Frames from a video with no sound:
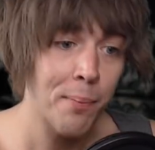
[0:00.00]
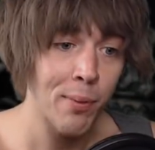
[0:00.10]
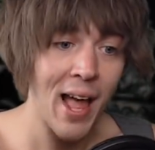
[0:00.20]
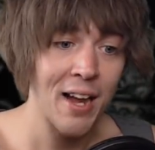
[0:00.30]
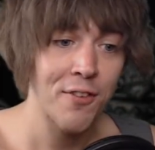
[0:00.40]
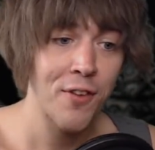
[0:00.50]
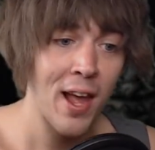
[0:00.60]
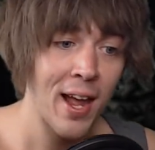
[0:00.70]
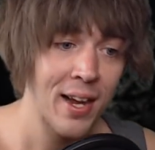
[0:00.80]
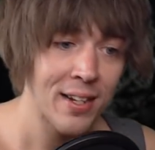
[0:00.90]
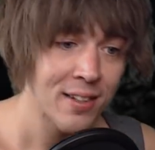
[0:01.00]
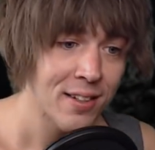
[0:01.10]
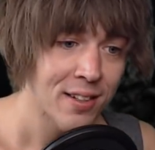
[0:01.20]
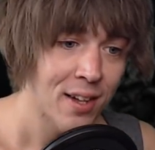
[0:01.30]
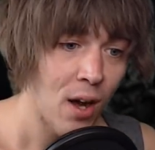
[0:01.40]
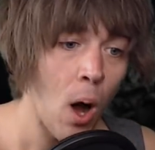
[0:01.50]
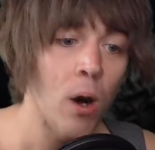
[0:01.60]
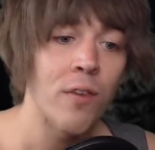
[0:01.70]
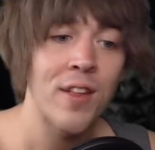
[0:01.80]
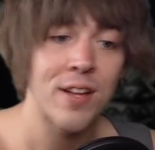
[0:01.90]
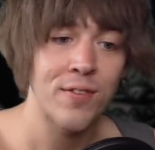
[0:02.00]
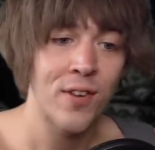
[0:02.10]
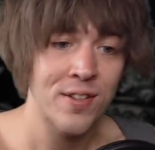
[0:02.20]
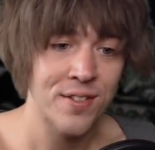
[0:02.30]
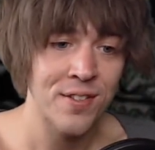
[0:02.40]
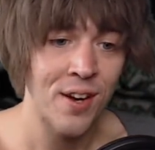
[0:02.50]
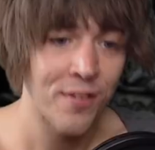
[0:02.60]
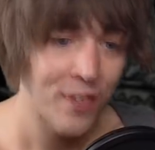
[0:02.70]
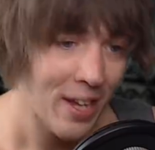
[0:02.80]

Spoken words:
Black Fang, all of that fun stuff.